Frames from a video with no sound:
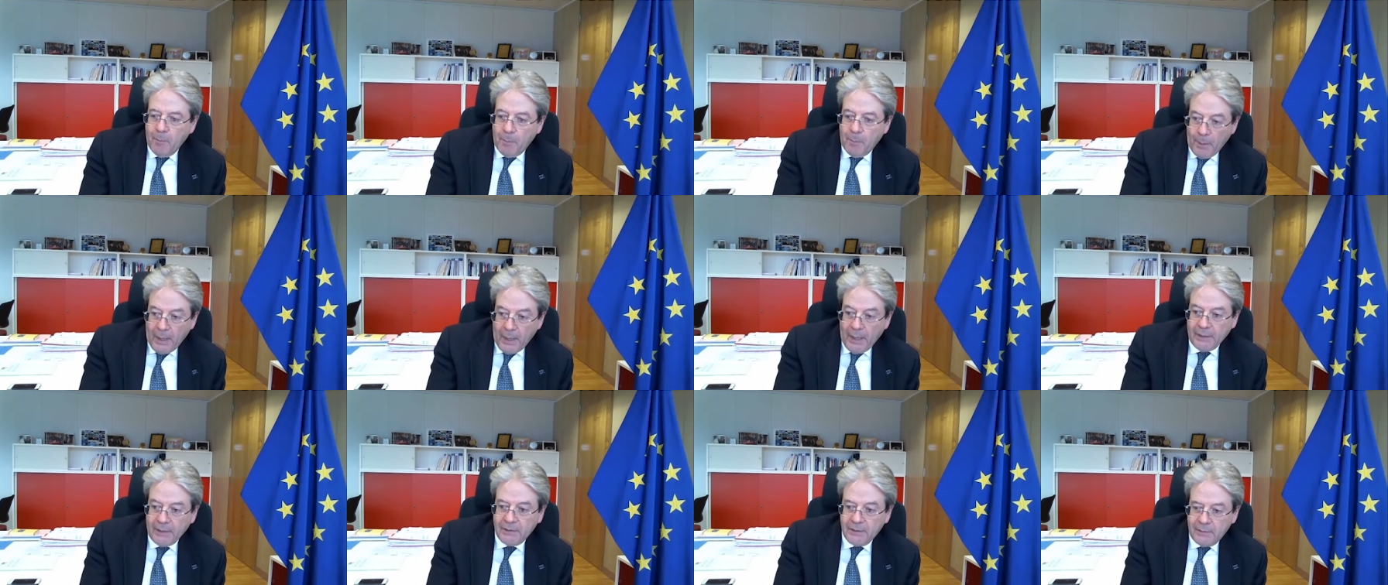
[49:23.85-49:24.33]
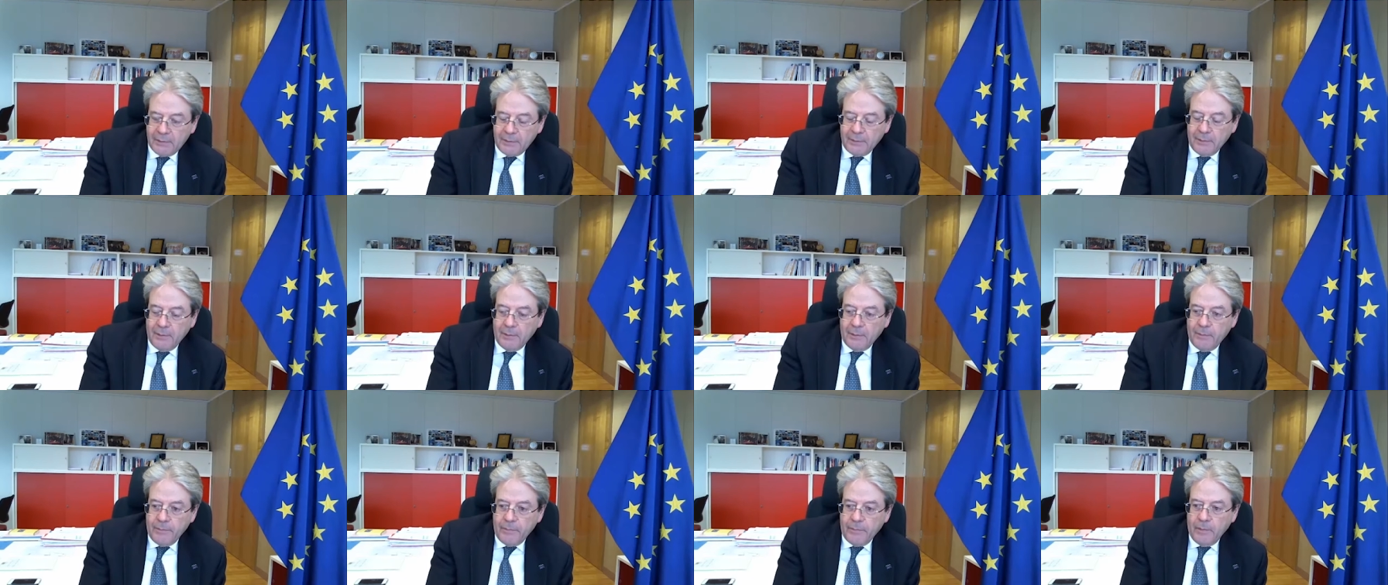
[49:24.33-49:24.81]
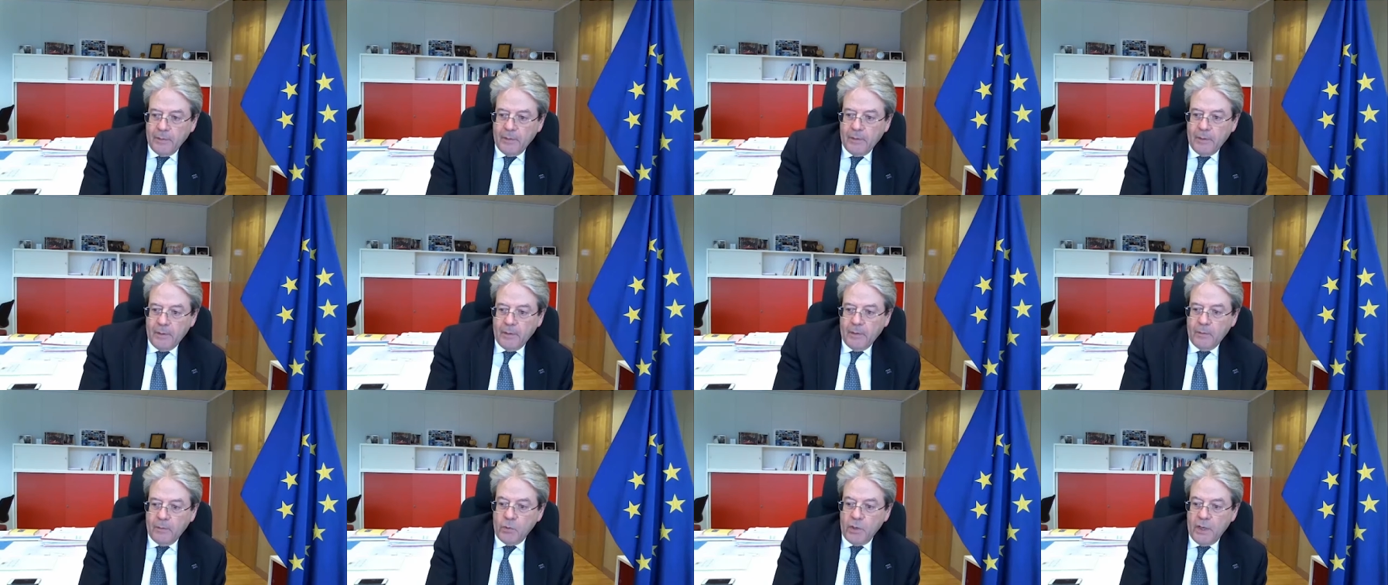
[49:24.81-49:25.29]
but
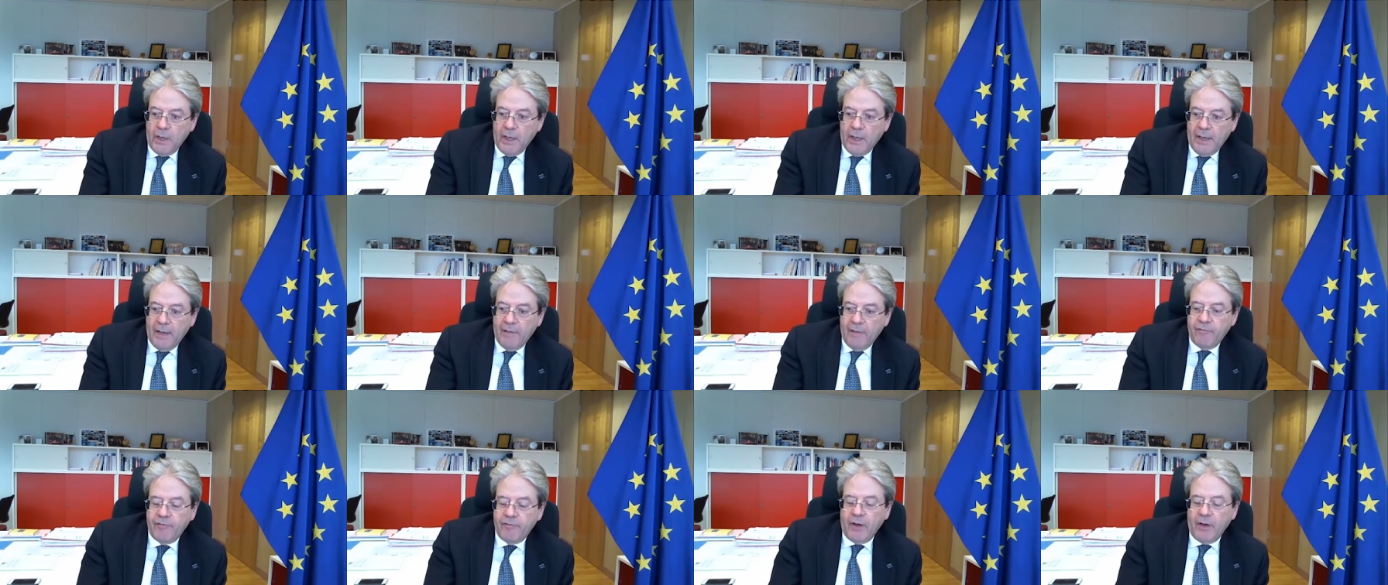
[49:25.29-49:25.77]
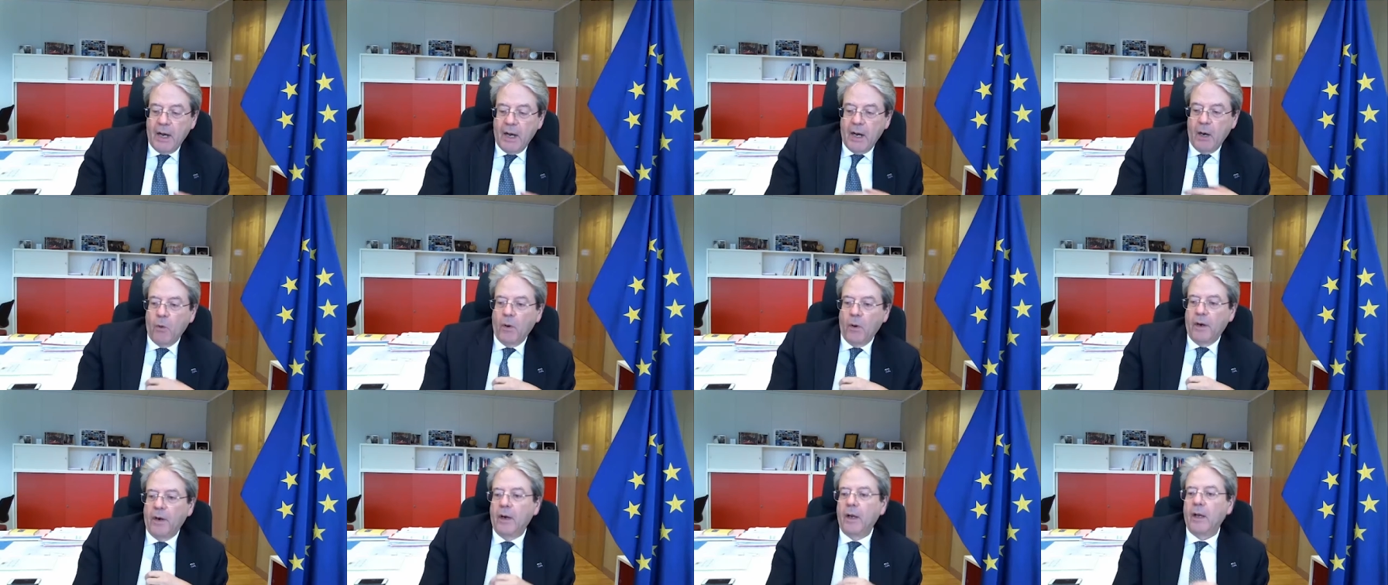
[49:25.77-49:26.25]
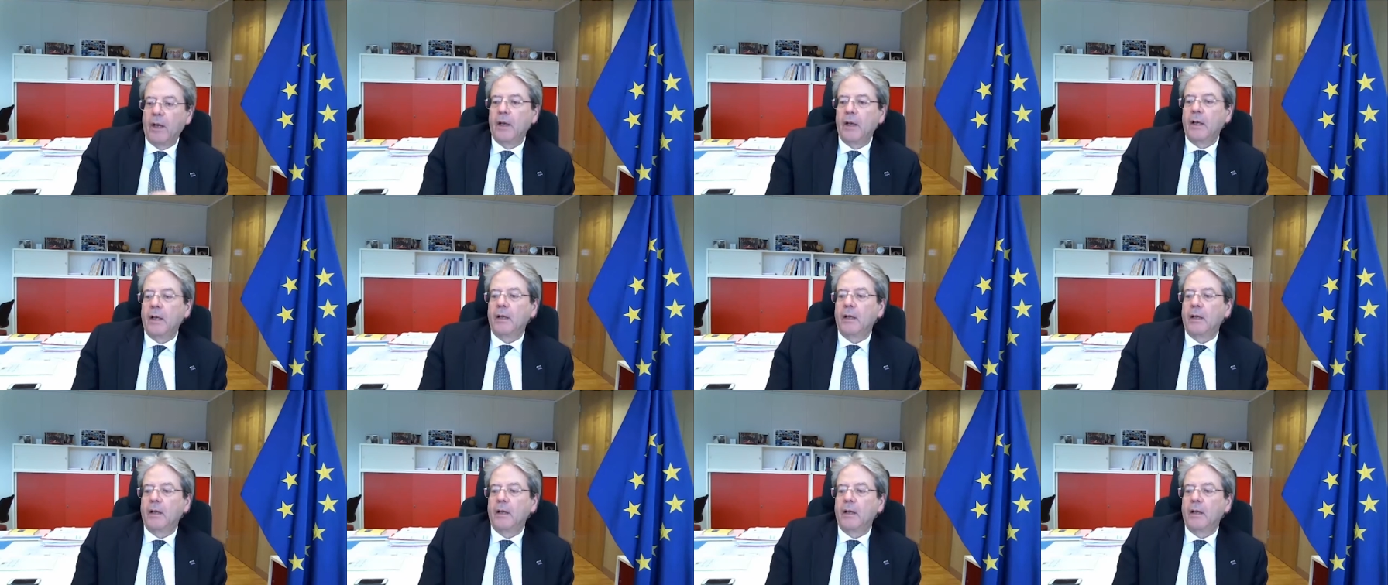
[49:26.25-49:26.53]
we have our